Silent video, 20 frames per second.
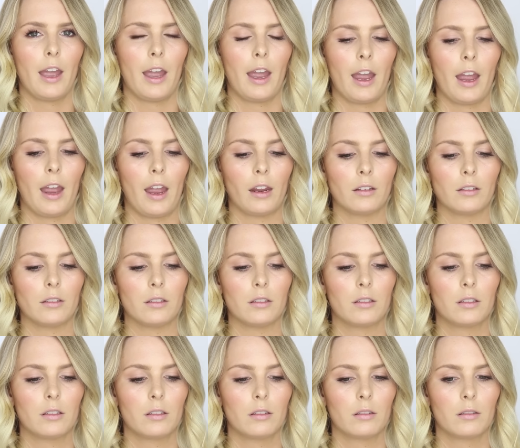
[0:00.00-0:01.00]
and
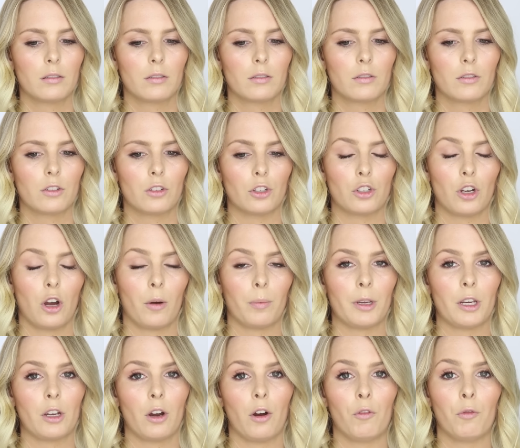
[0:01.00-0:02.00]
the
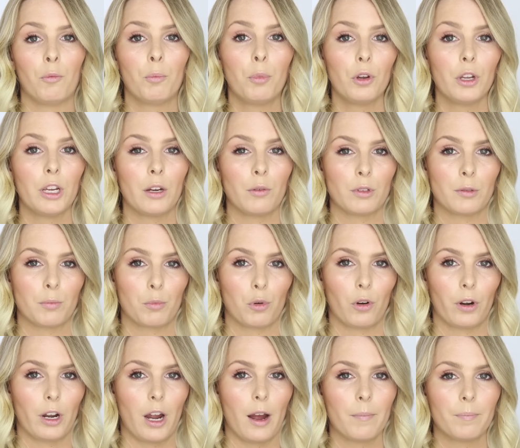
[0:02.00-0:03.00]
topic of bullying was
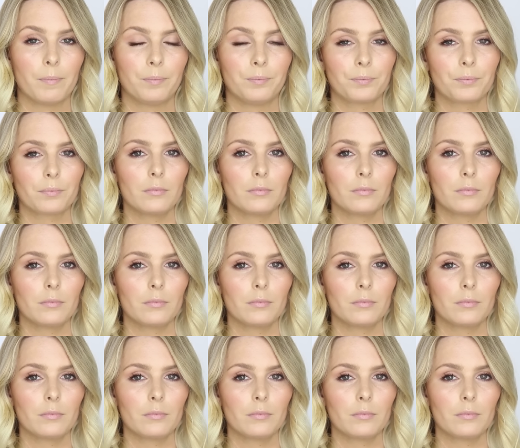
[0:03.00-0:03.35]
brought up